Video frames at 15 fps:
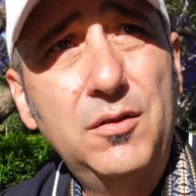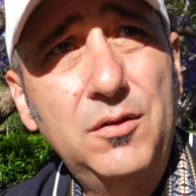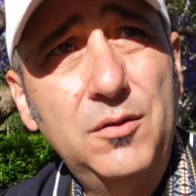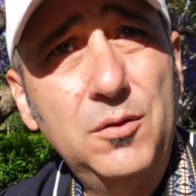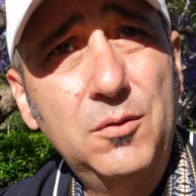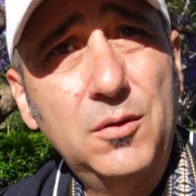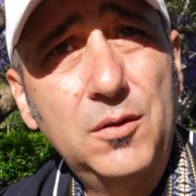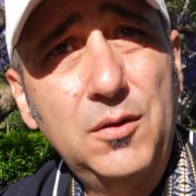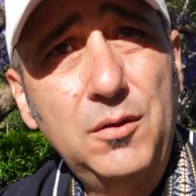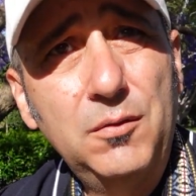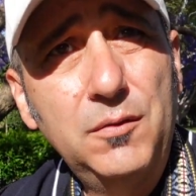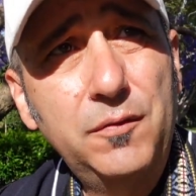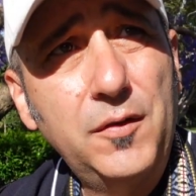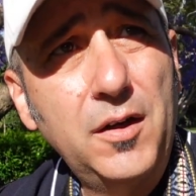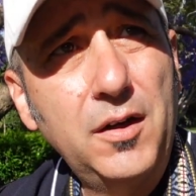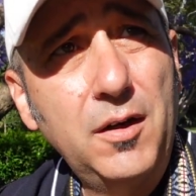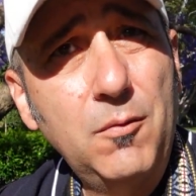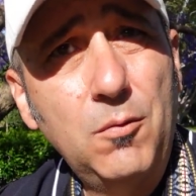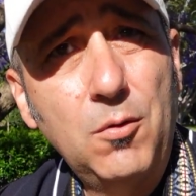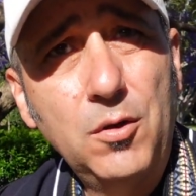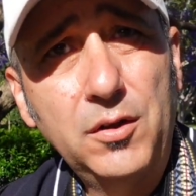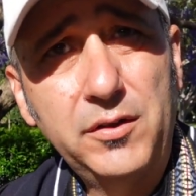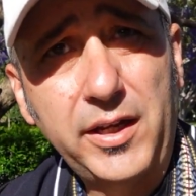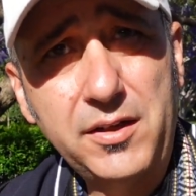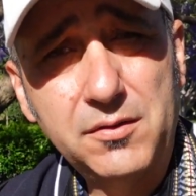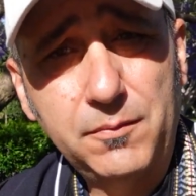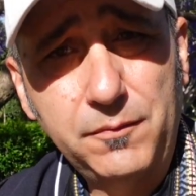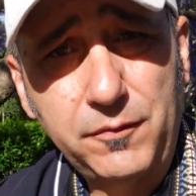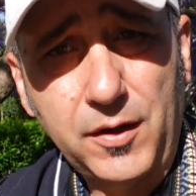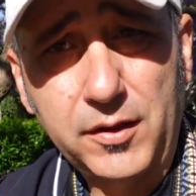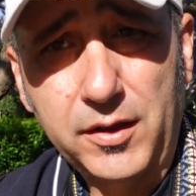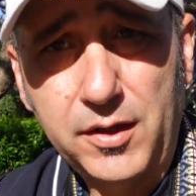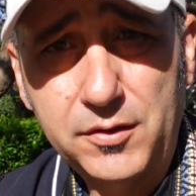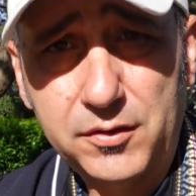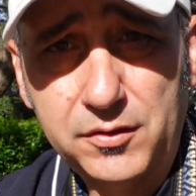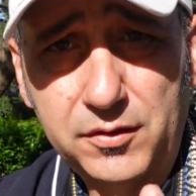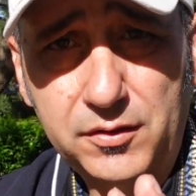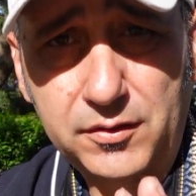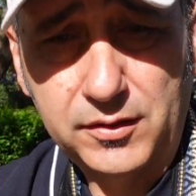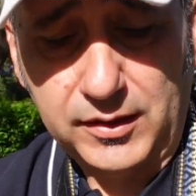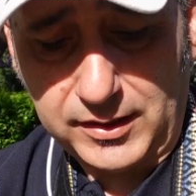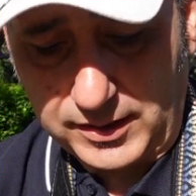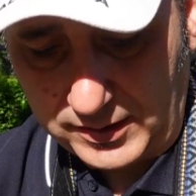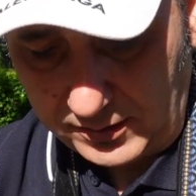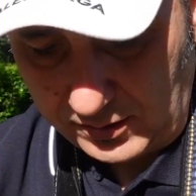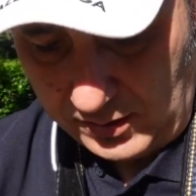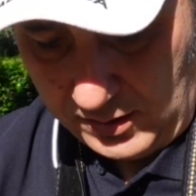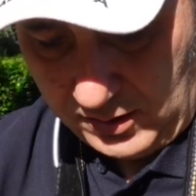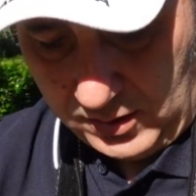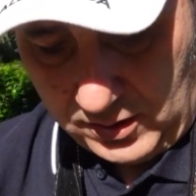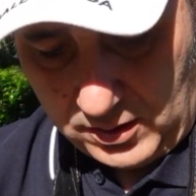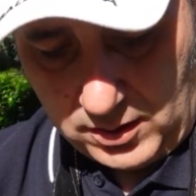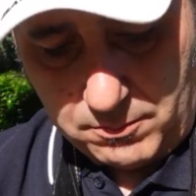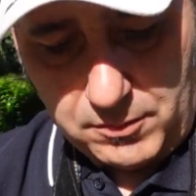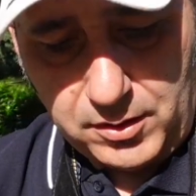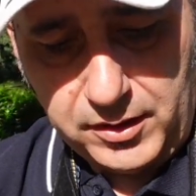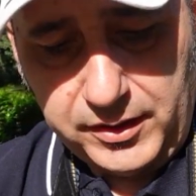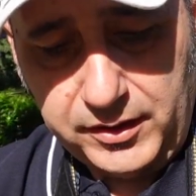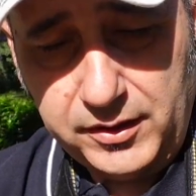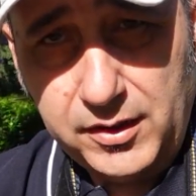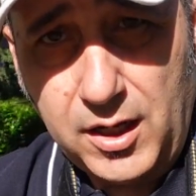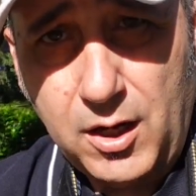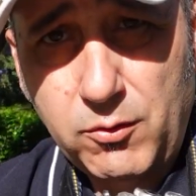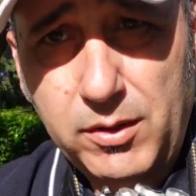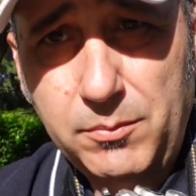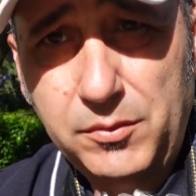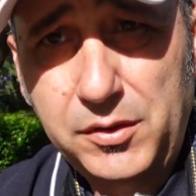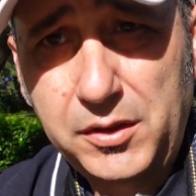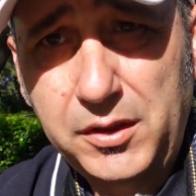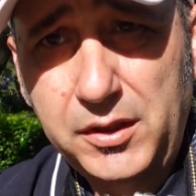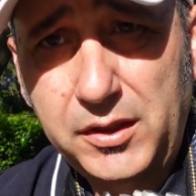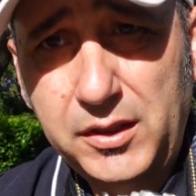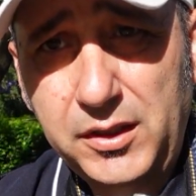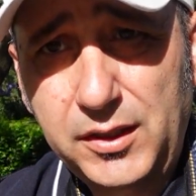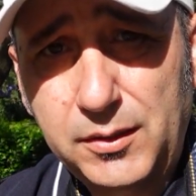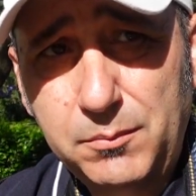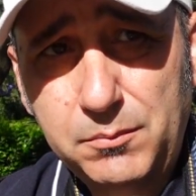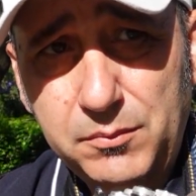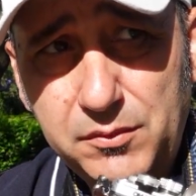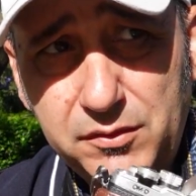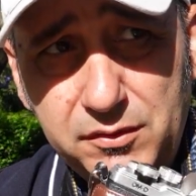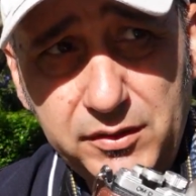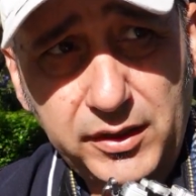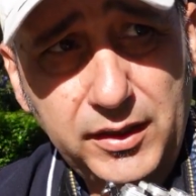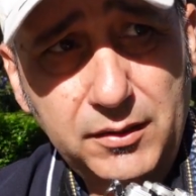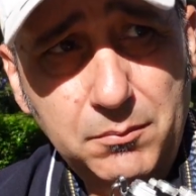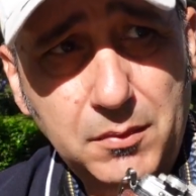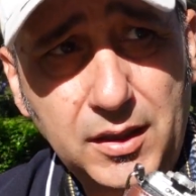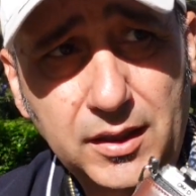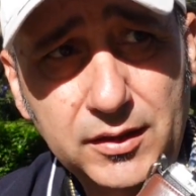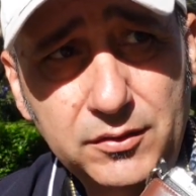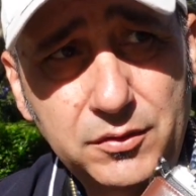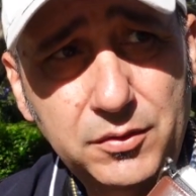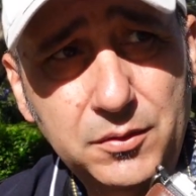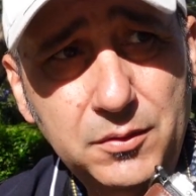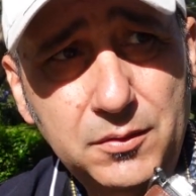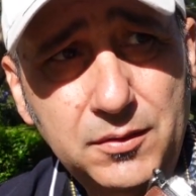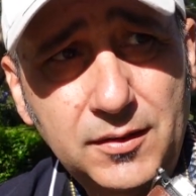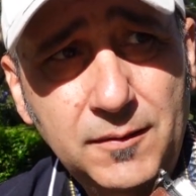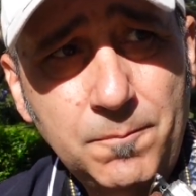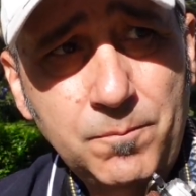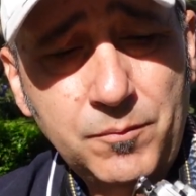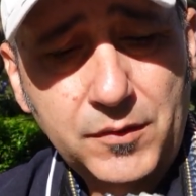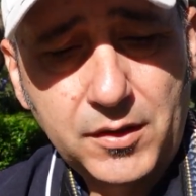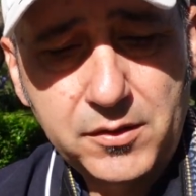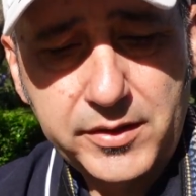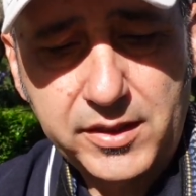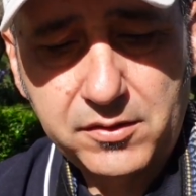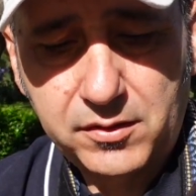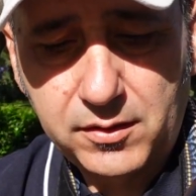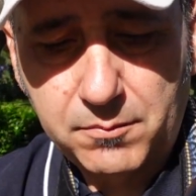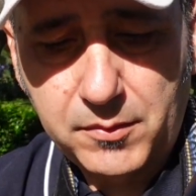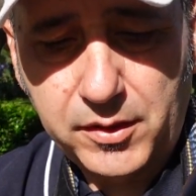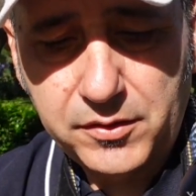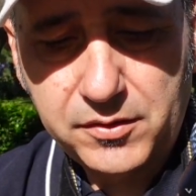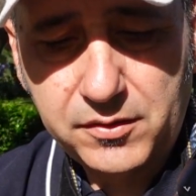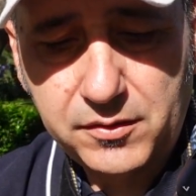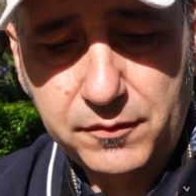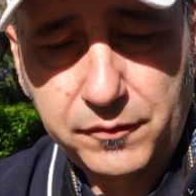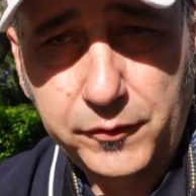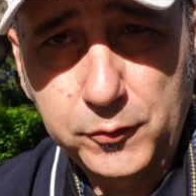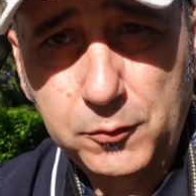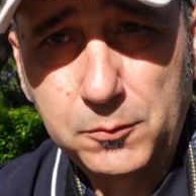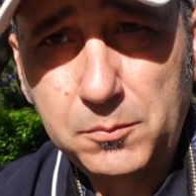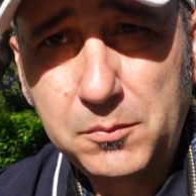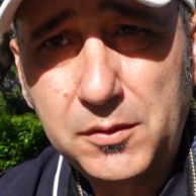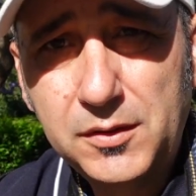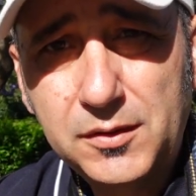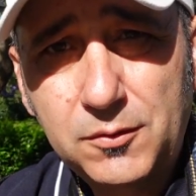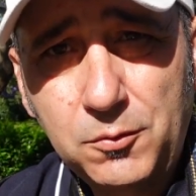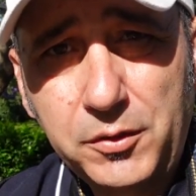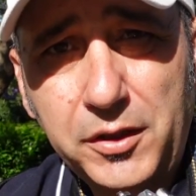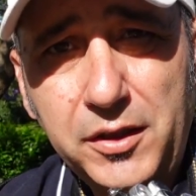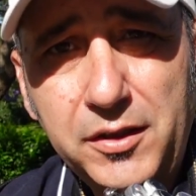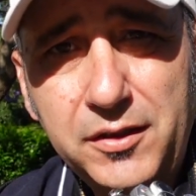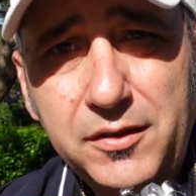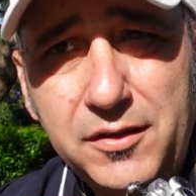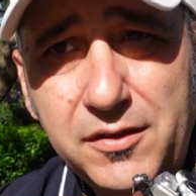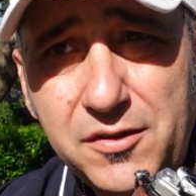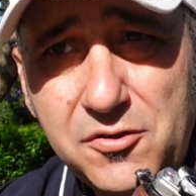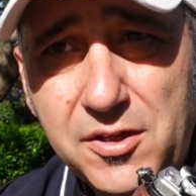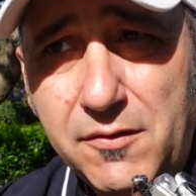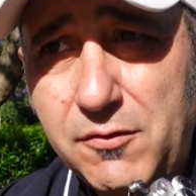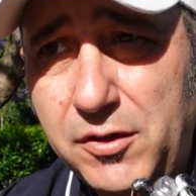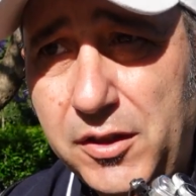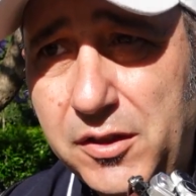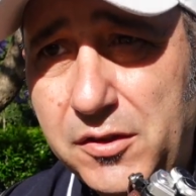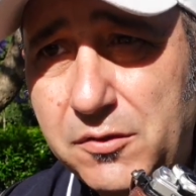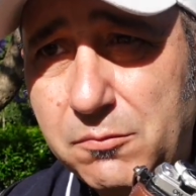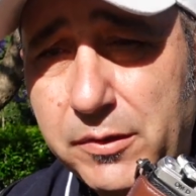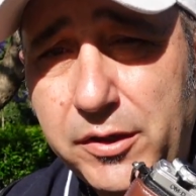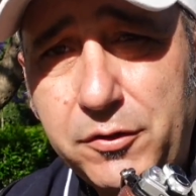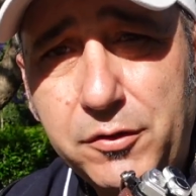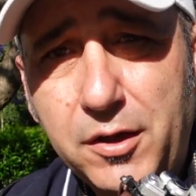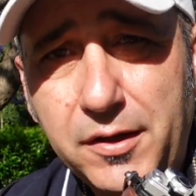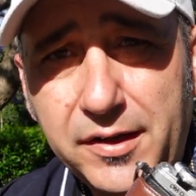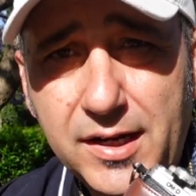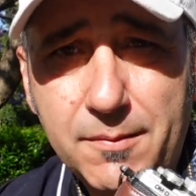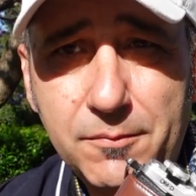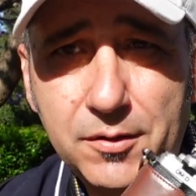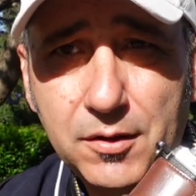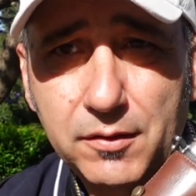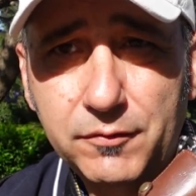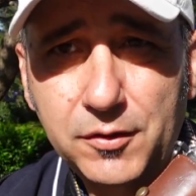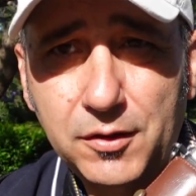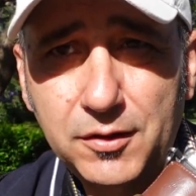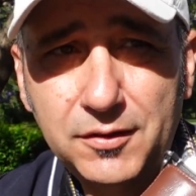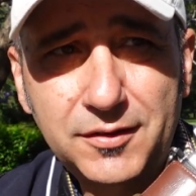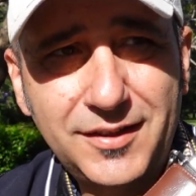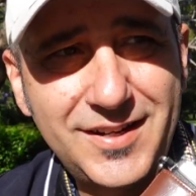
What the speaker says: do a little photo walk, take some photos on my OMD EM10 Mark II, because that's the most film looking 70s retro camera I've got.